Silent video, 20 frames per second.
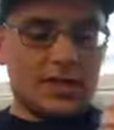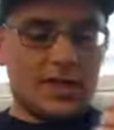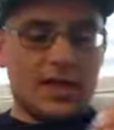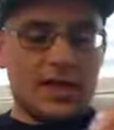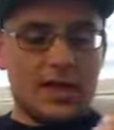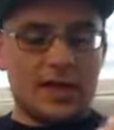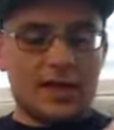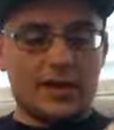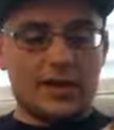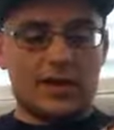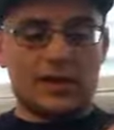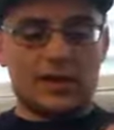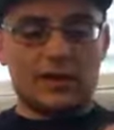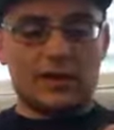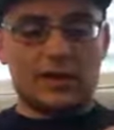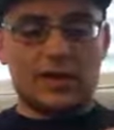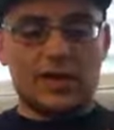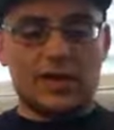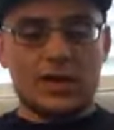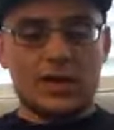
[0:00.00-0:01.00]
And here
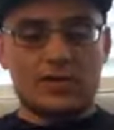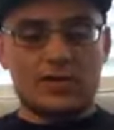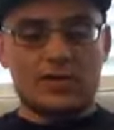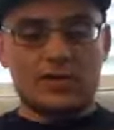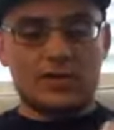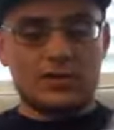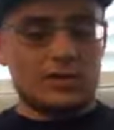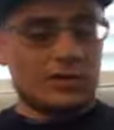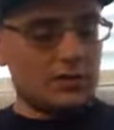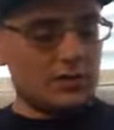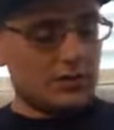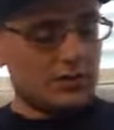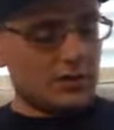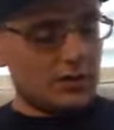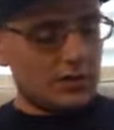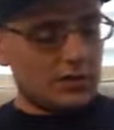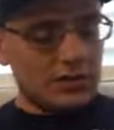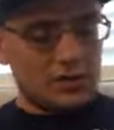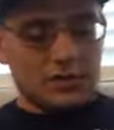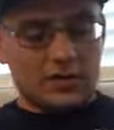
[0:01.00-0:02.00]
we go.
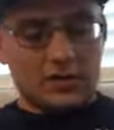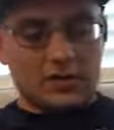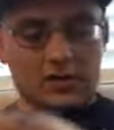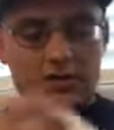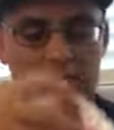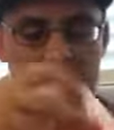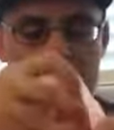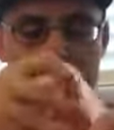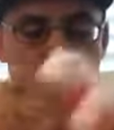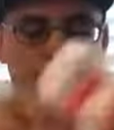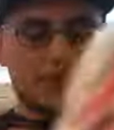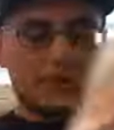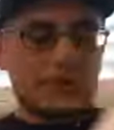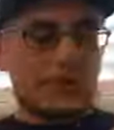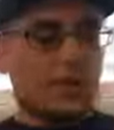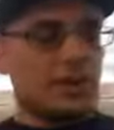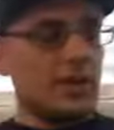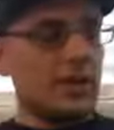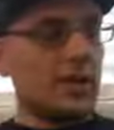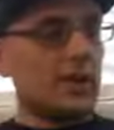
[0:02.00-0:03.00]

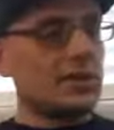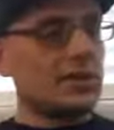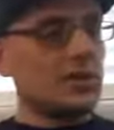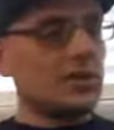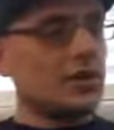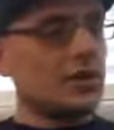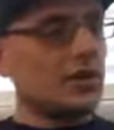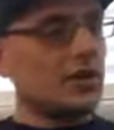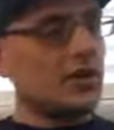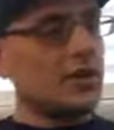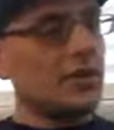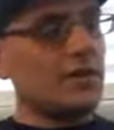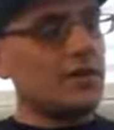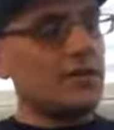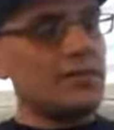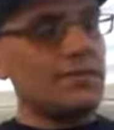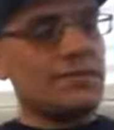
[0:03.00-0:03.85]
Show you guys the shirt.